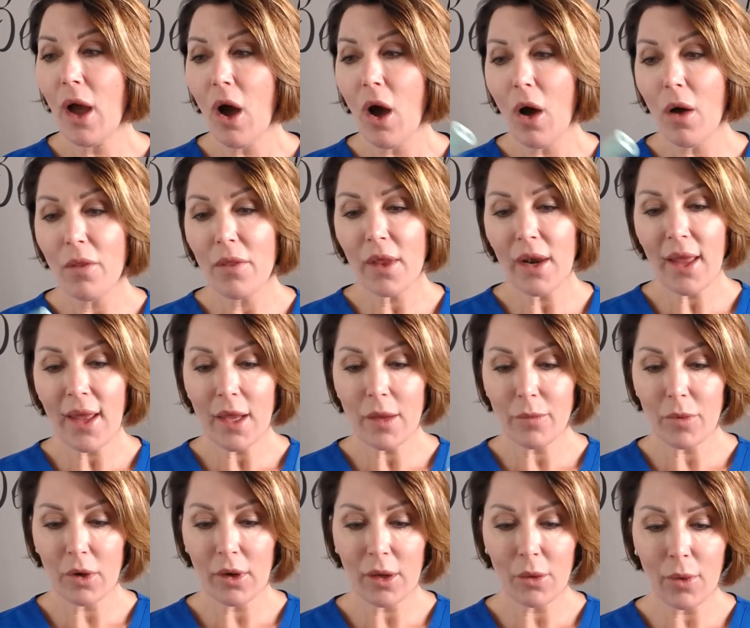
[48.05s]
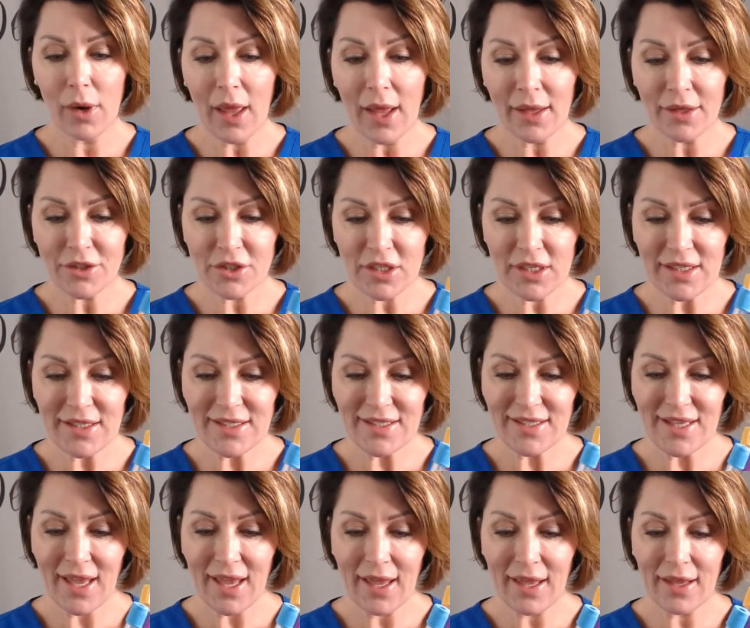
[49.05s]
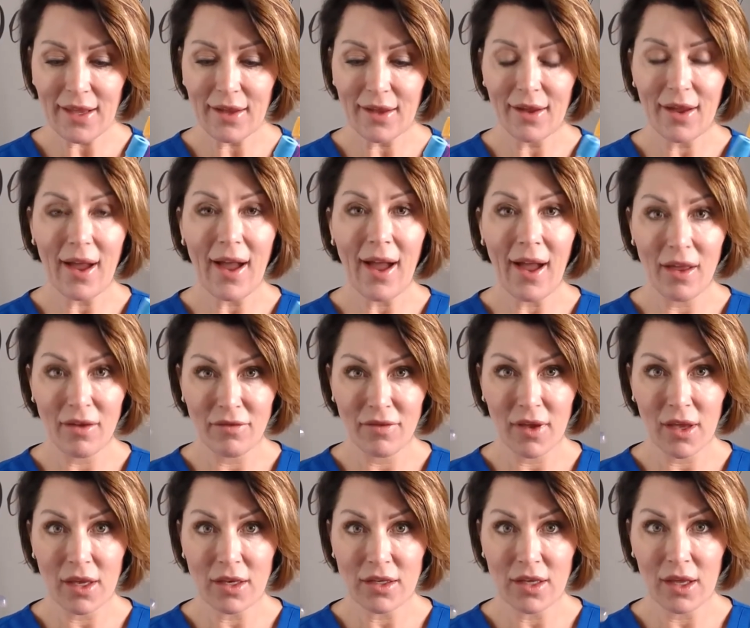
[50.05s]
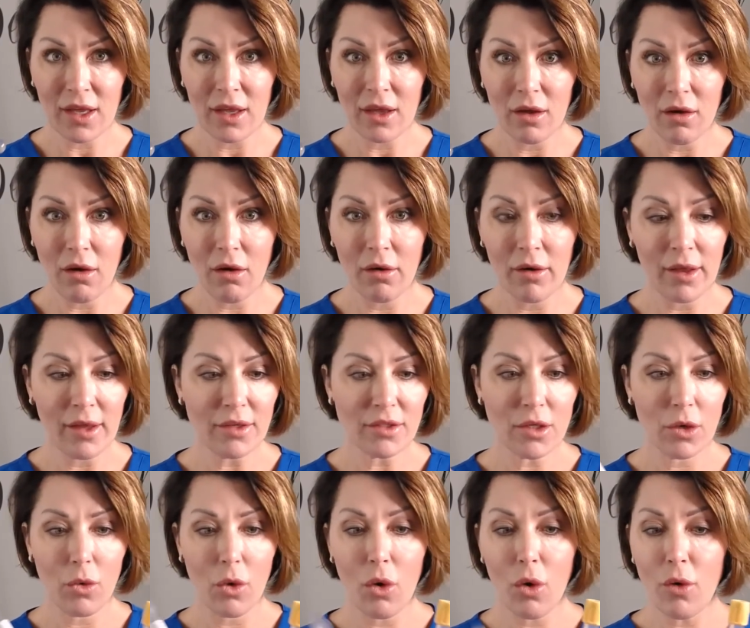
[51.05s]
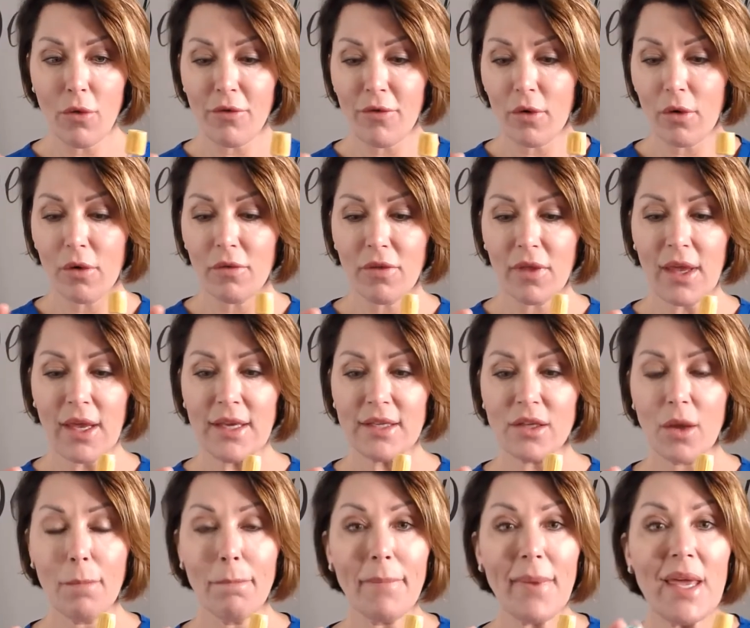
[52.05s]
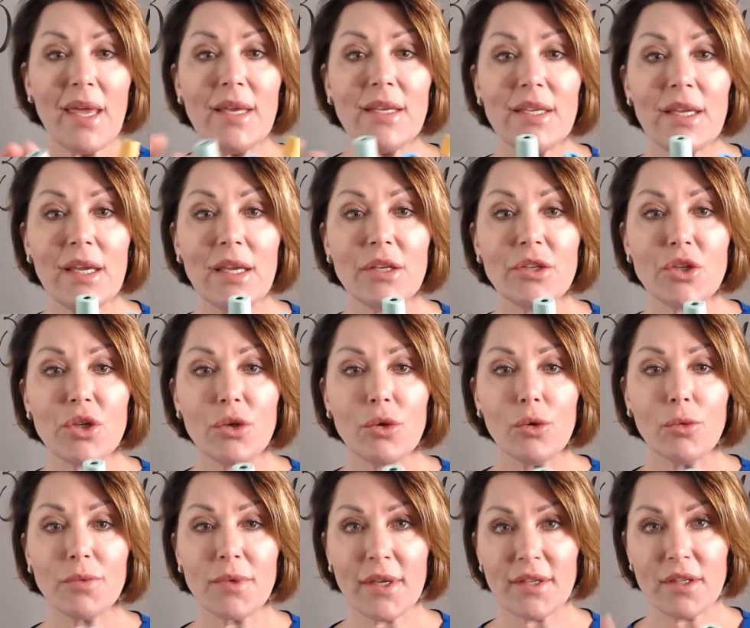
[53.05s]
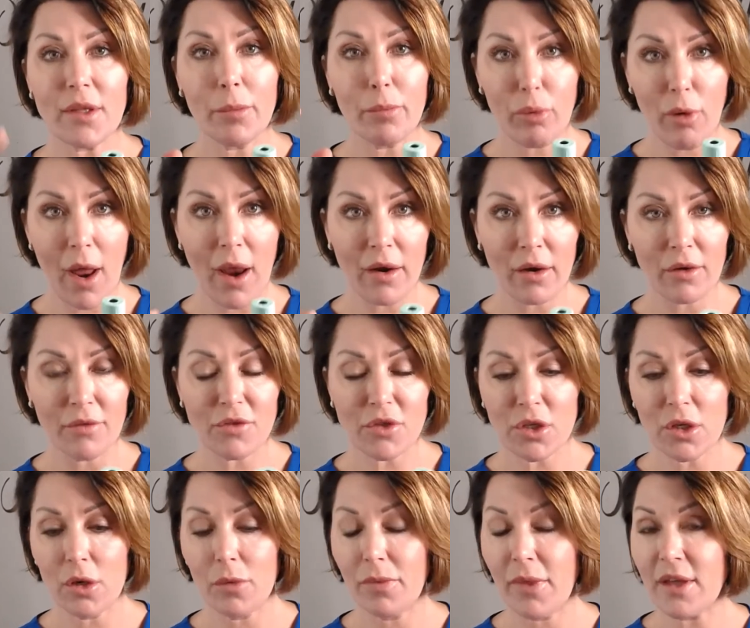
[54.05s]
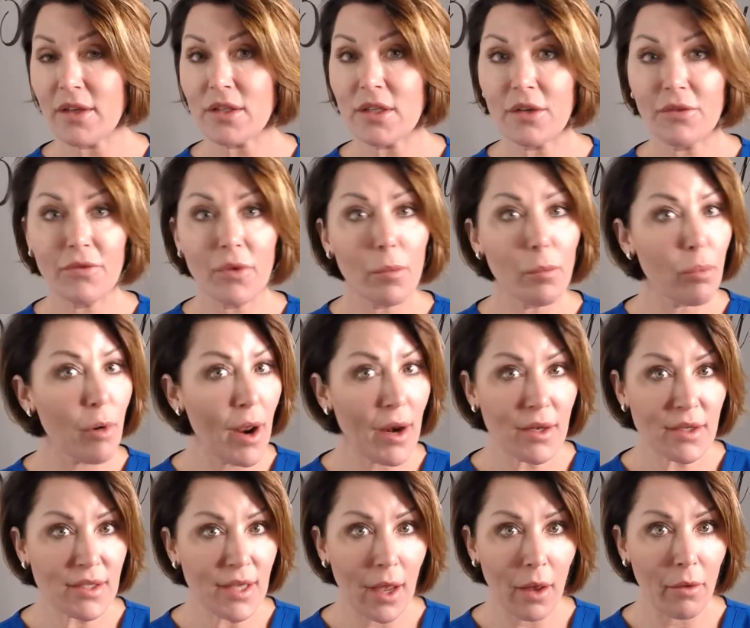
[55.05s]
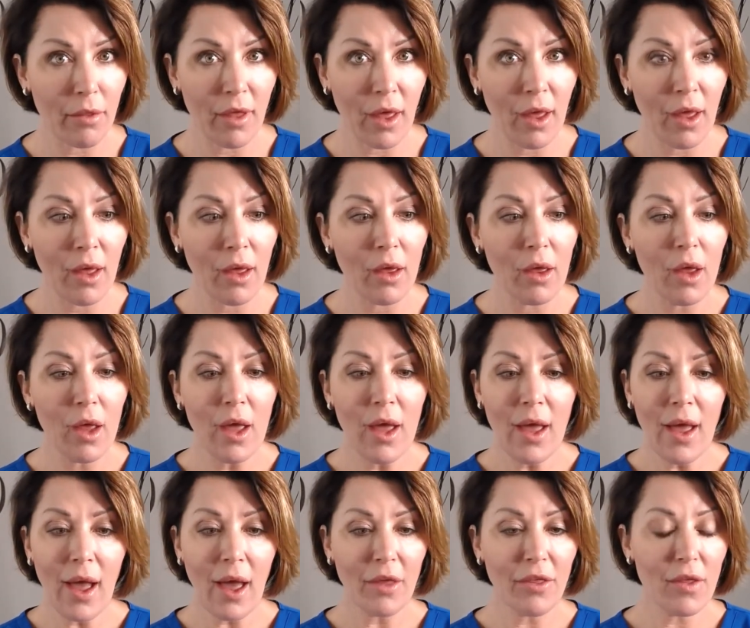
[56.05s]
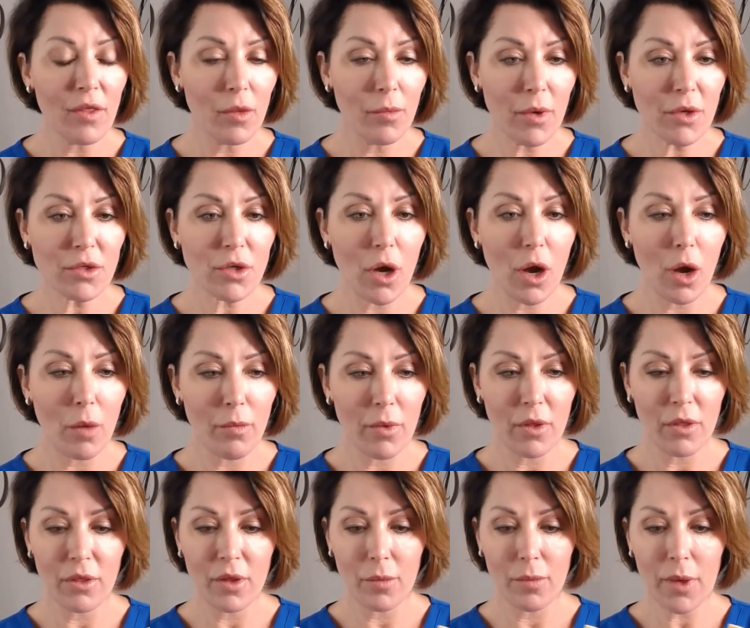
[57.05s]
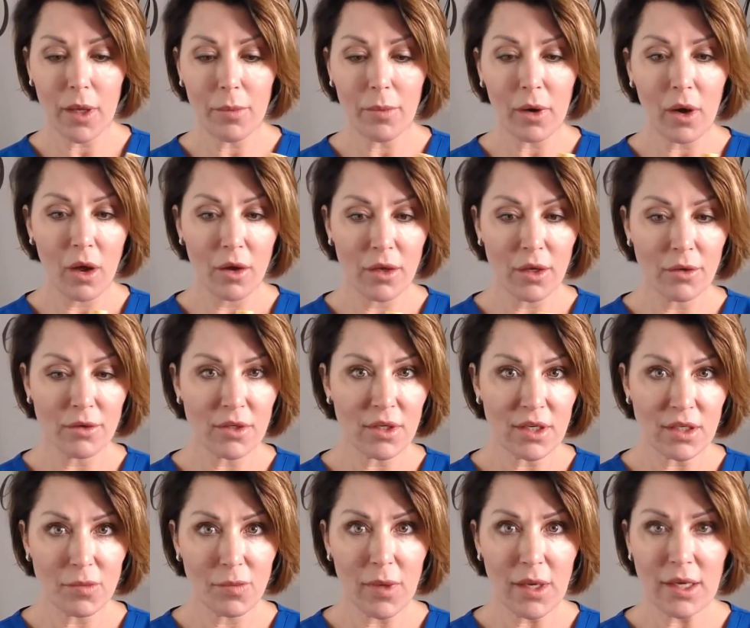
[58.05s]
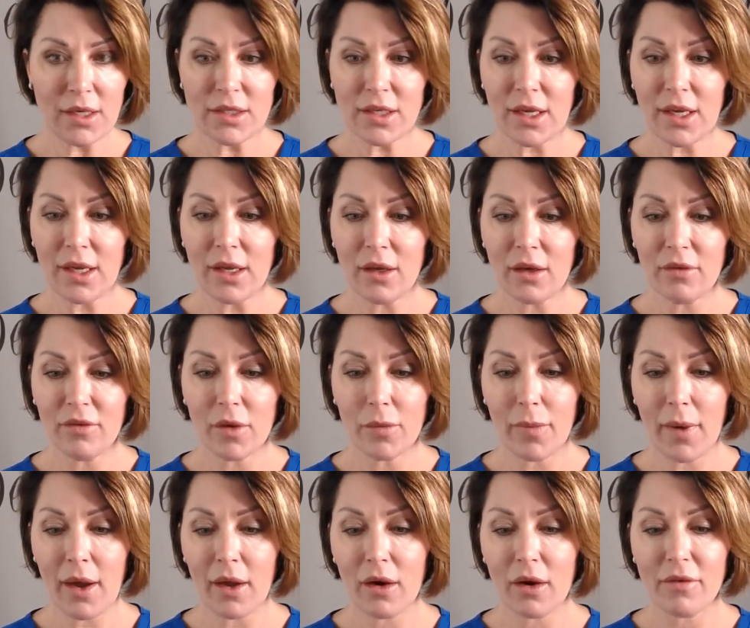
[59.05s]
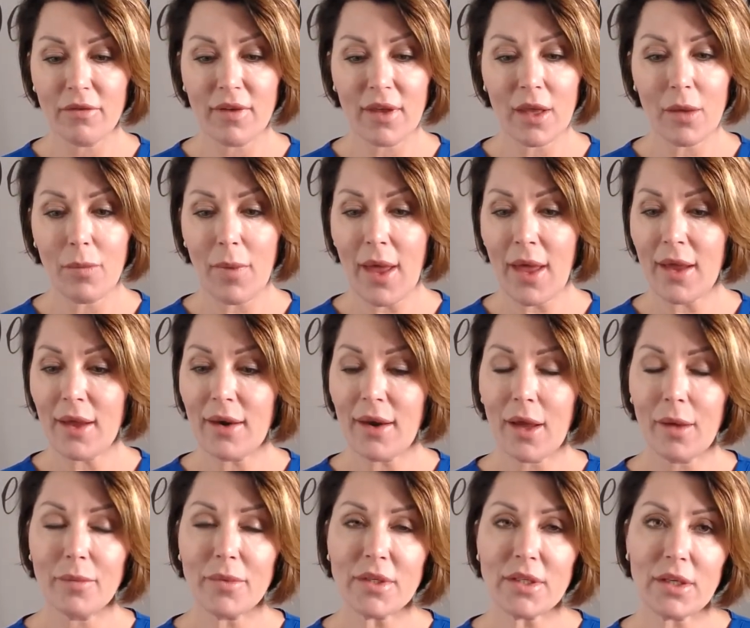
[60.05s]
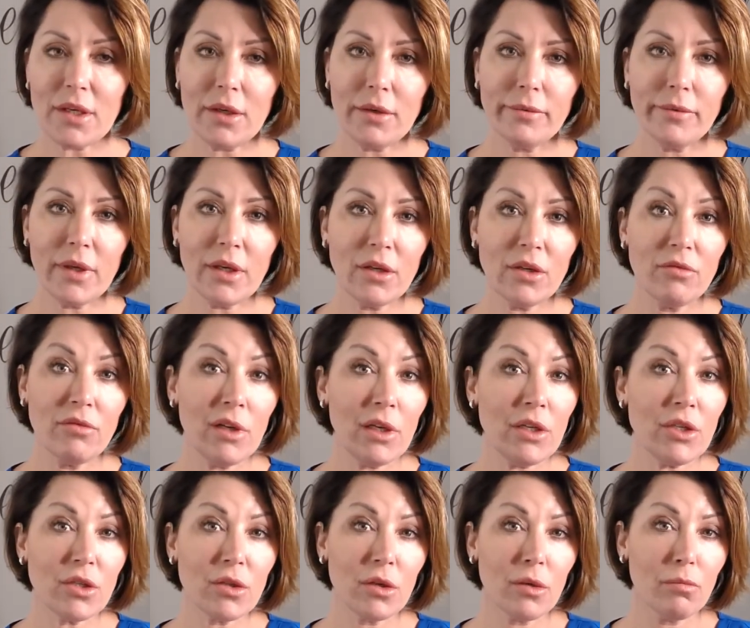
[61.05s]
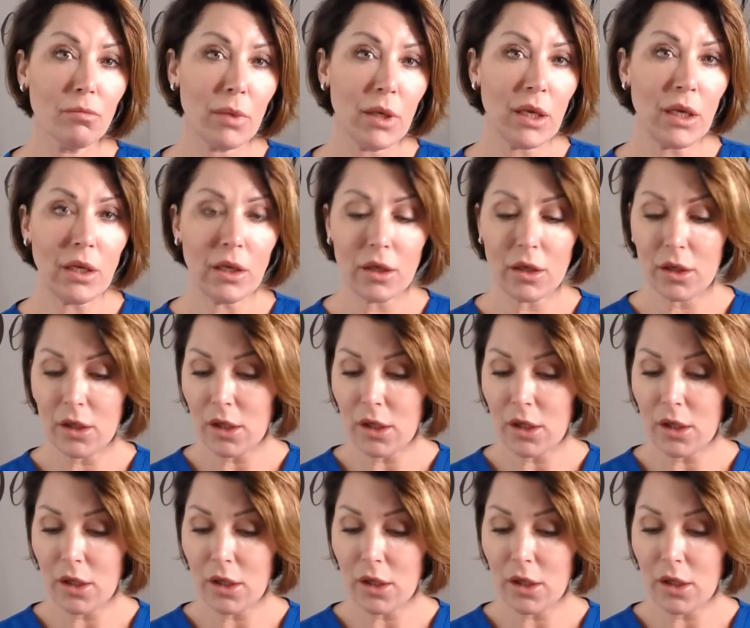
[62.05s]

On the label it will actually say IVD on it. So all four of these are BD tubes. That's the brand of tube. There's different brands out there. I think the most common that people are using is BD. if you're buying off eBay and Amazon, then you really shouldn't be.